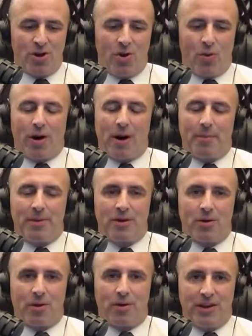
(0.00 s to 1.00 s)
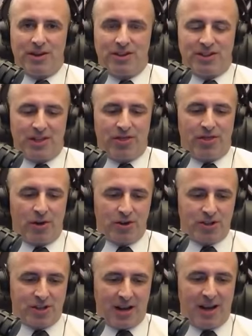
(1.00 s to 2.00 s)
were up in the Northeast on
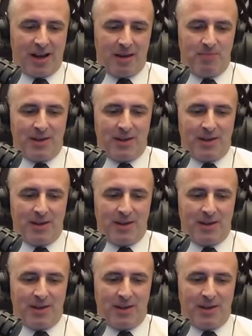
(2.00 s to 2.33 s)
Thursday night